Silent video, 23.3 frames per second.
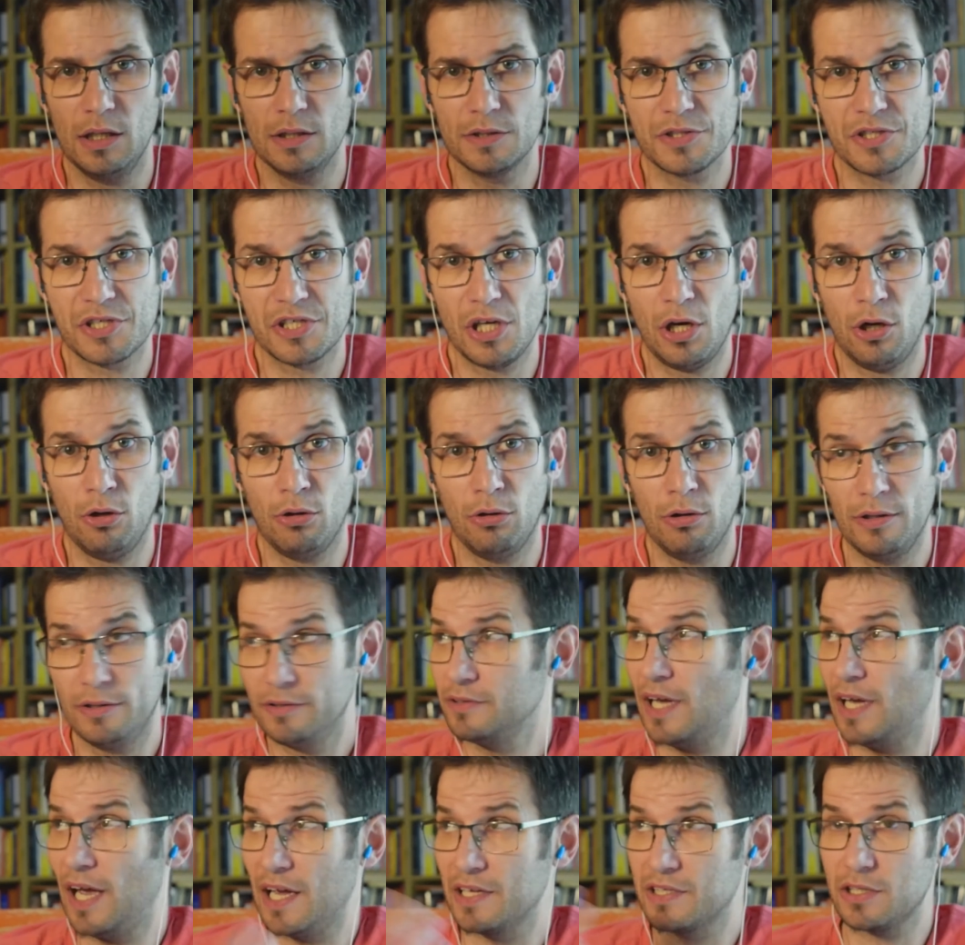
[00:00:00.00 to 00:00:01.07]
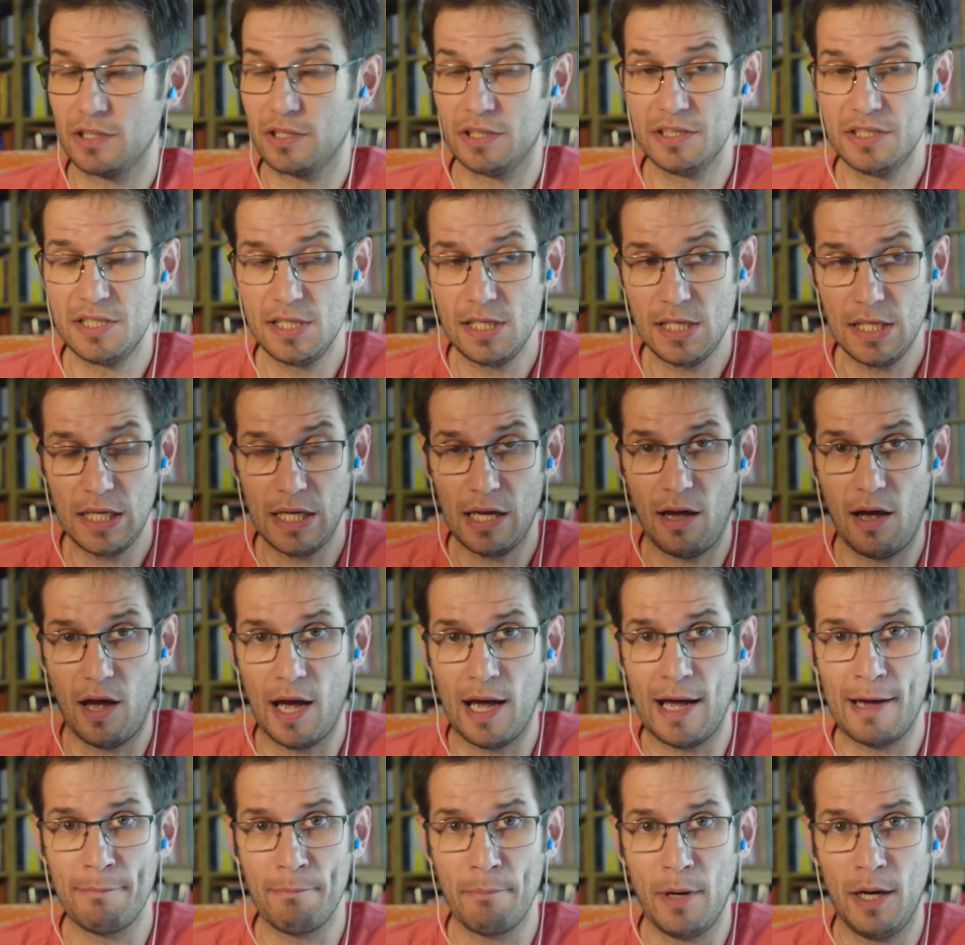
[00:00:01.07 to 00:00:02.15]
So, as you can see,
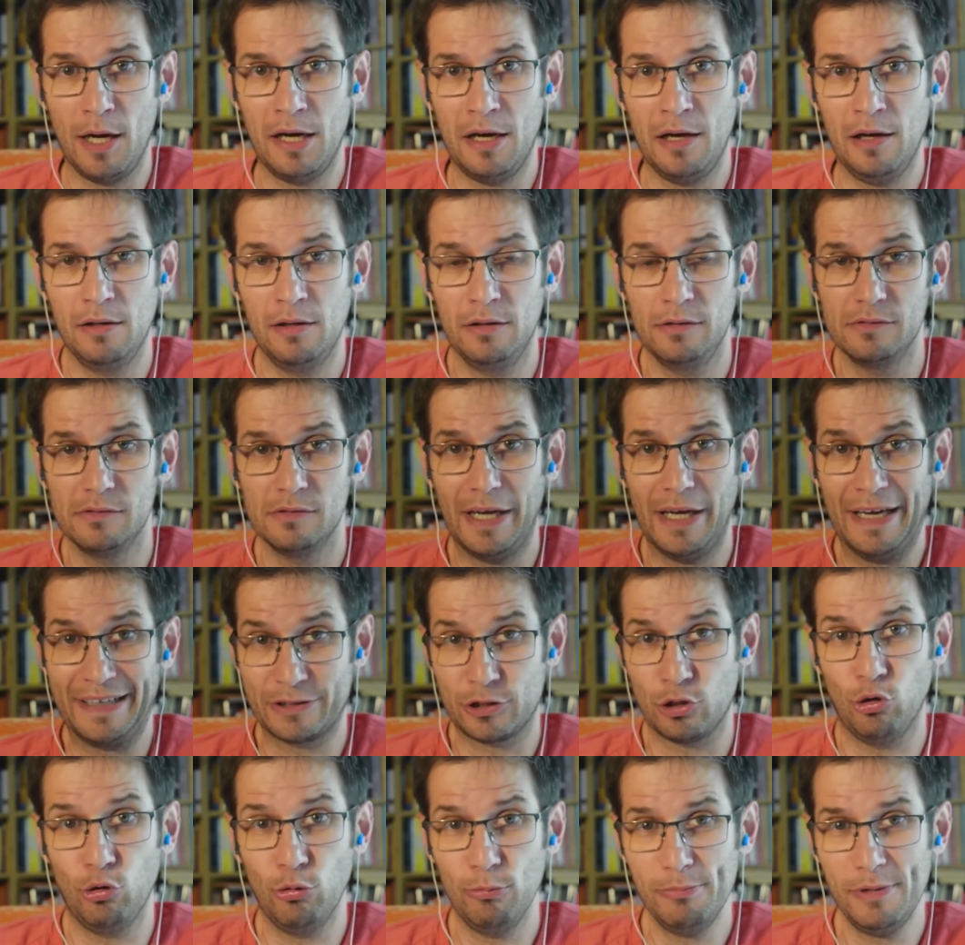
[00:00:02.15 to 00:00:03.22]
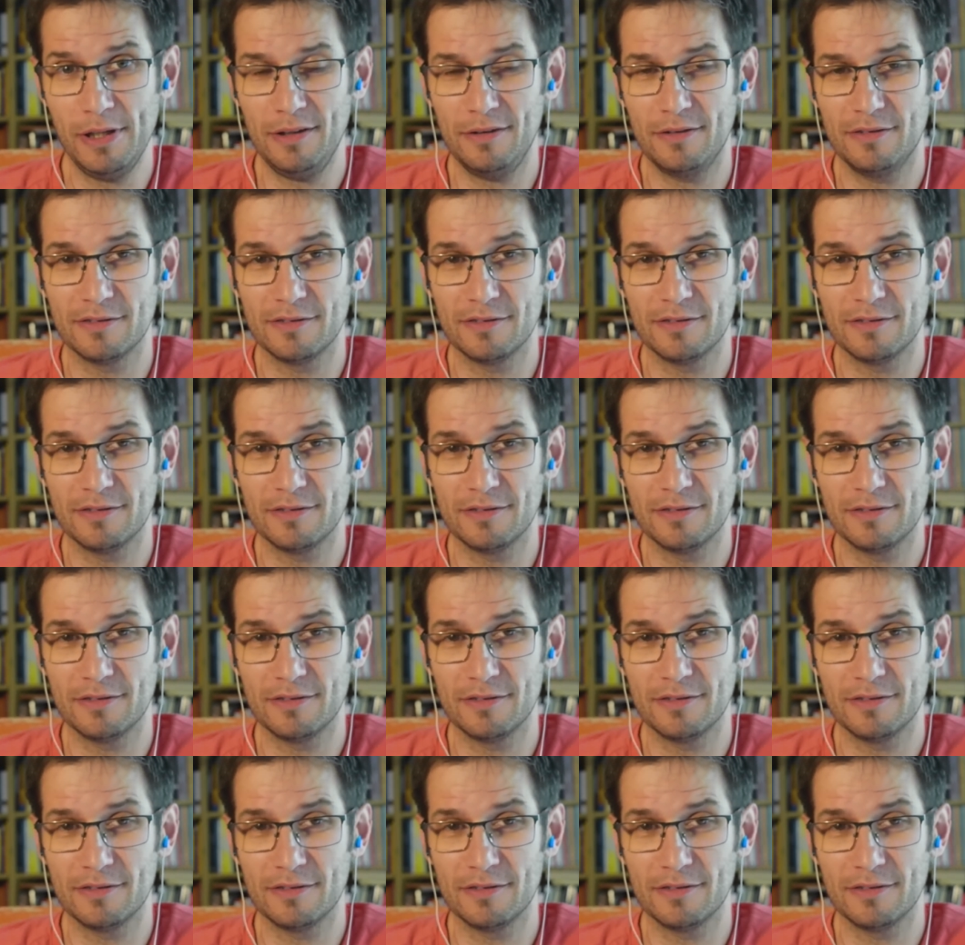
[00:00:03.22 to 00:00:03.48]
I'm at home.